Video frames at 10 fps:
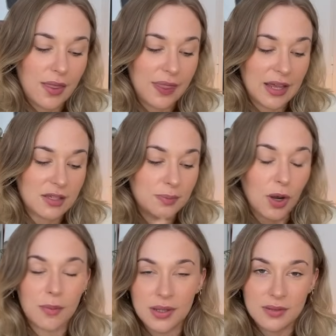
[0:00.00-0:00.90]
That's
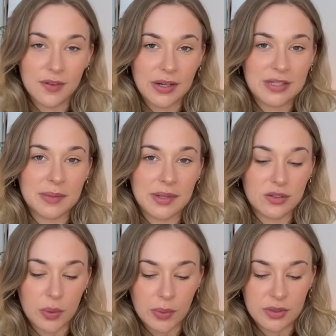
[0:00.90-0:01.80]
probably very similar
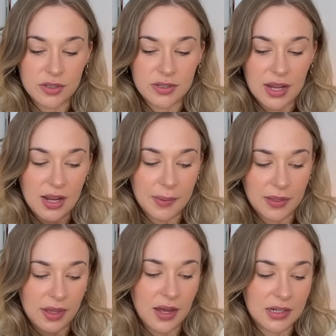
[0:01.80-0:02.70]
to what we were just saying about
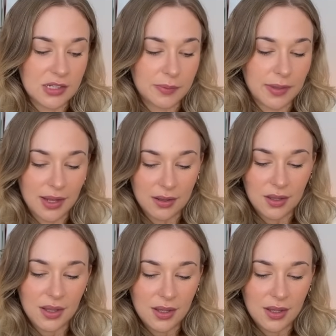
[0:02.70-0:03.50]
the unex, like